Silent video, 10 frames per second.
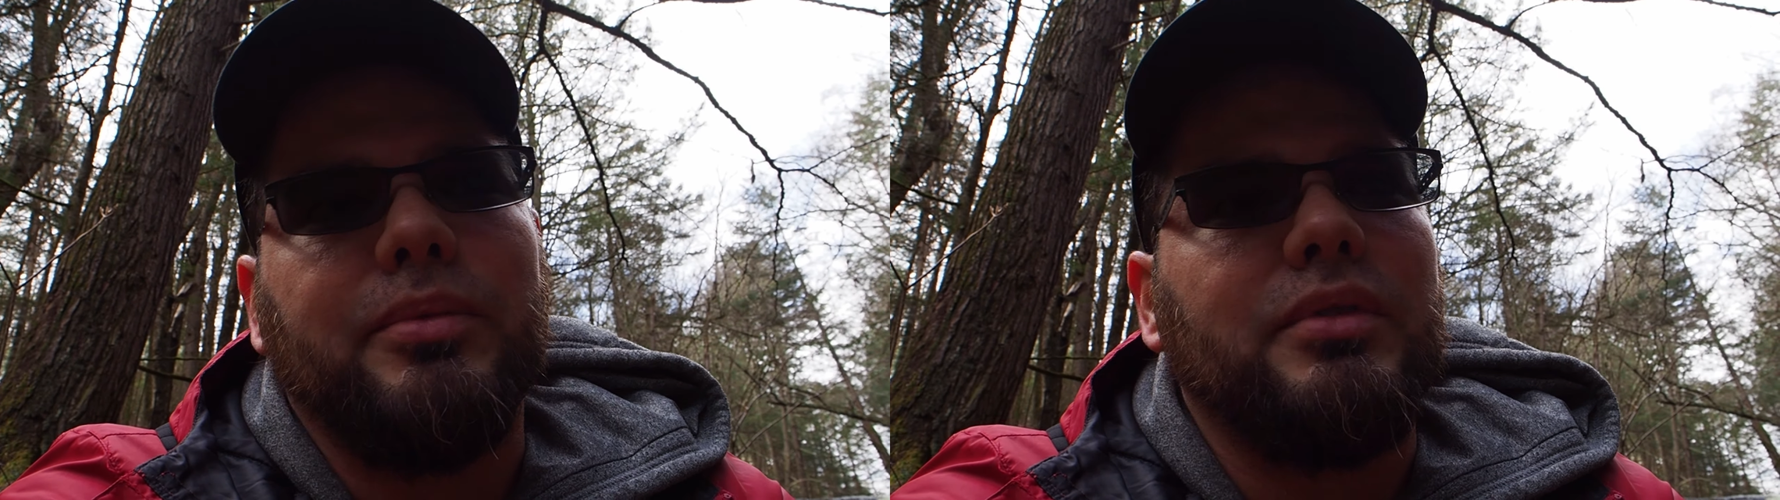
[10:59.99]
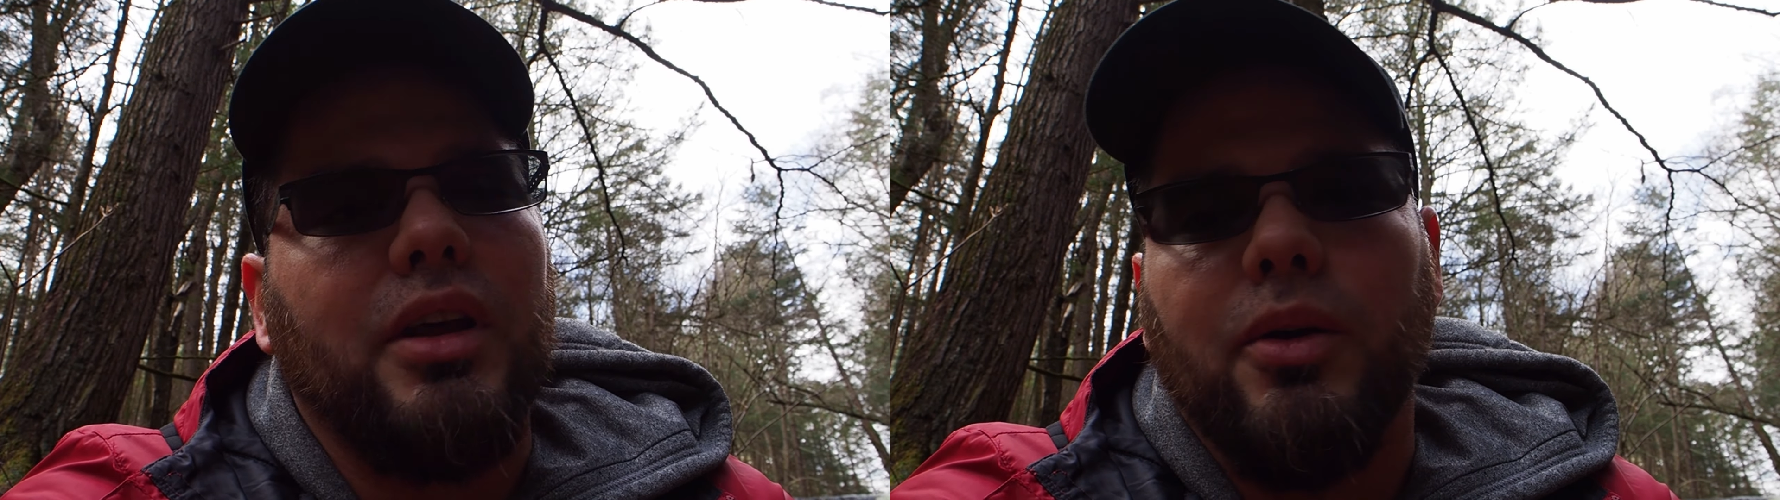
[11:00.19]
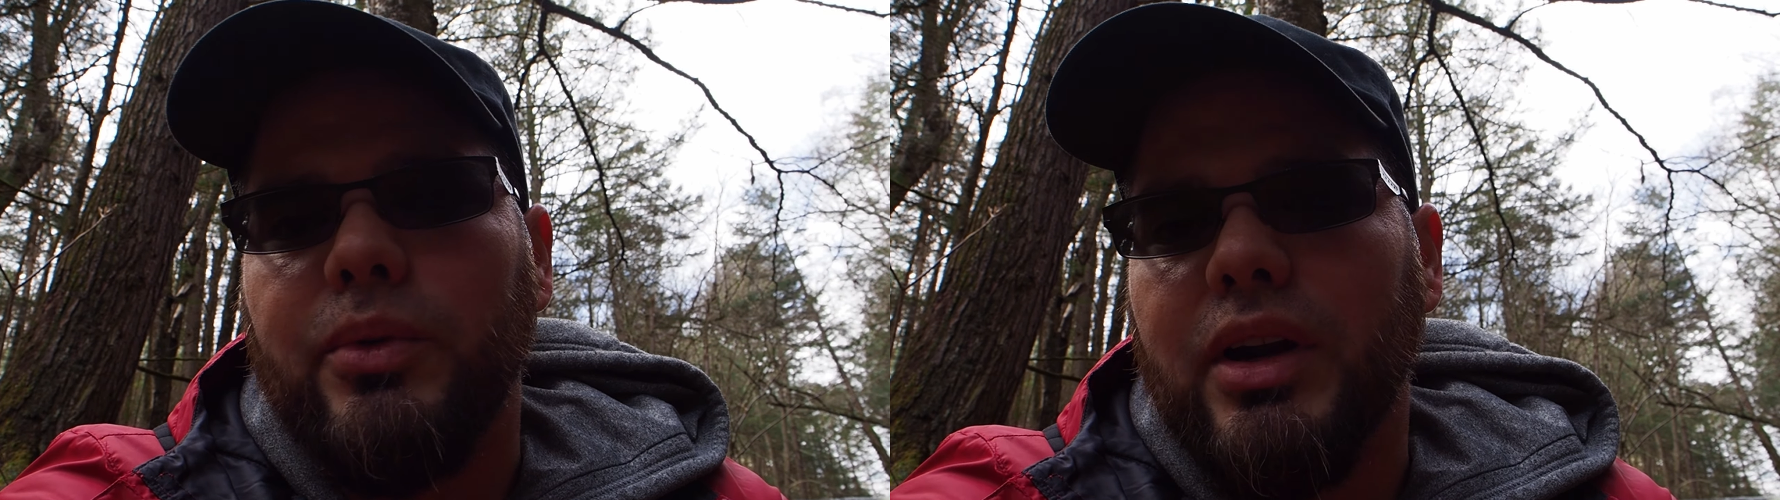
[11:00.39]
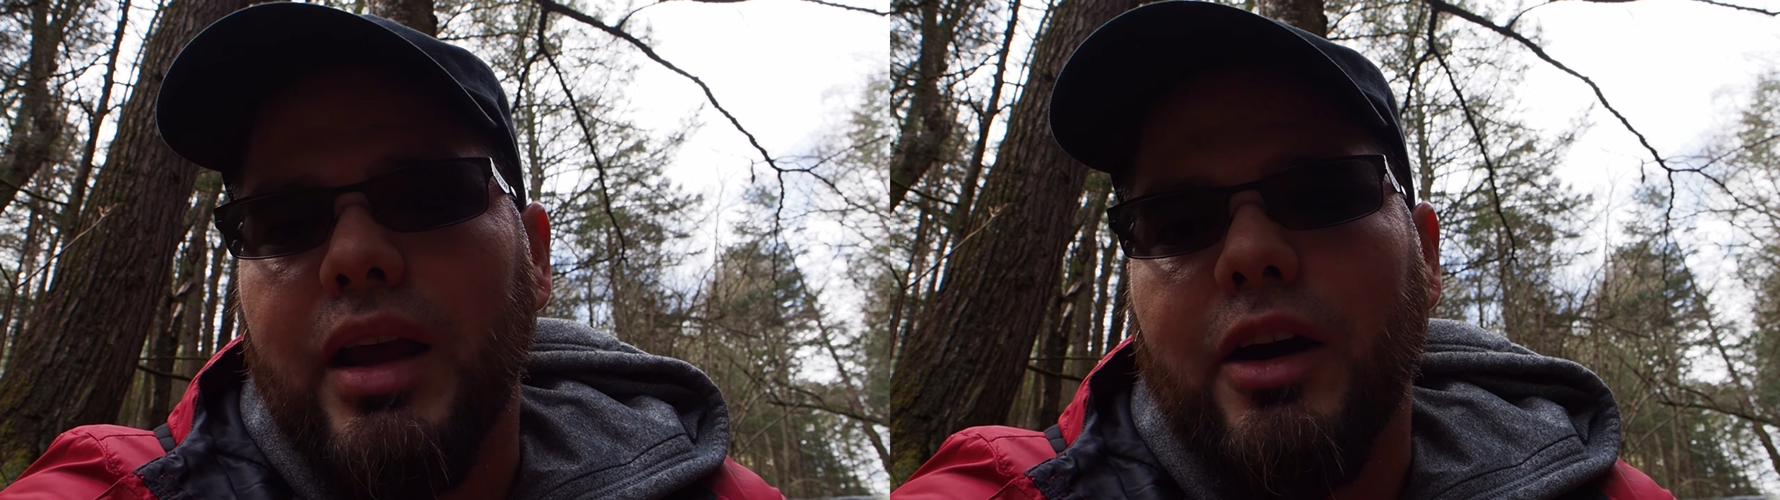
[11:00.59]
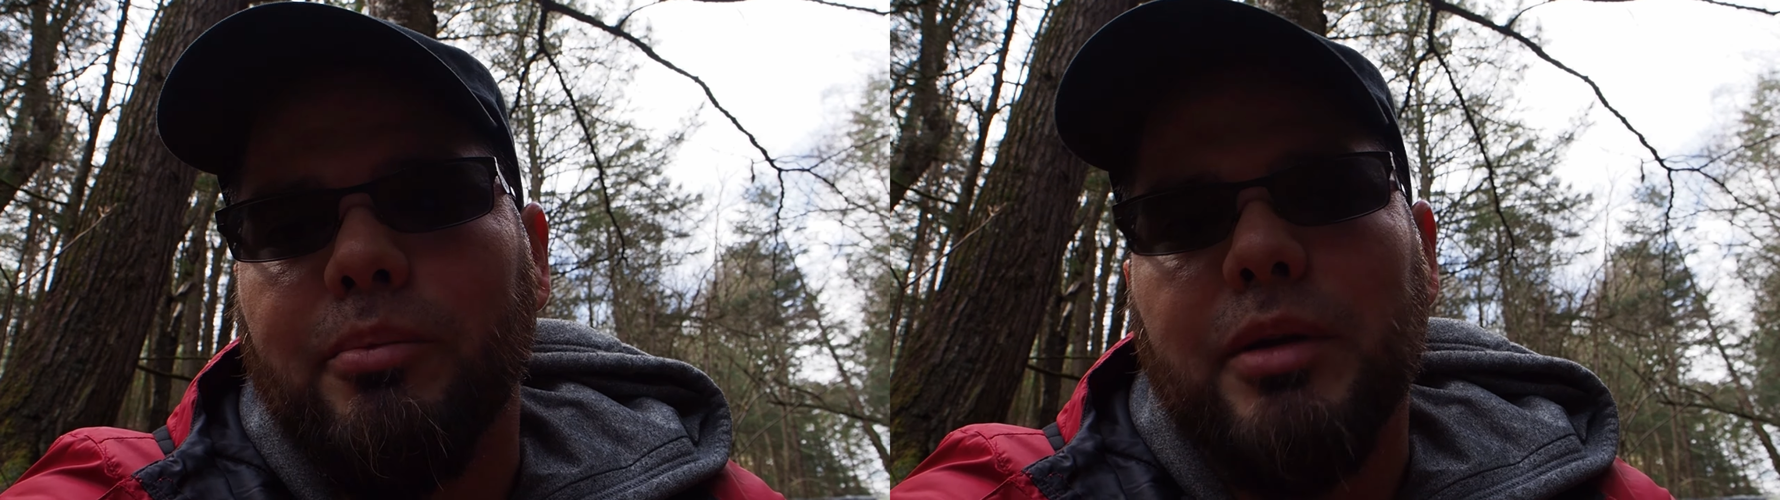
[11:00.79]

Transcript: That'll really help me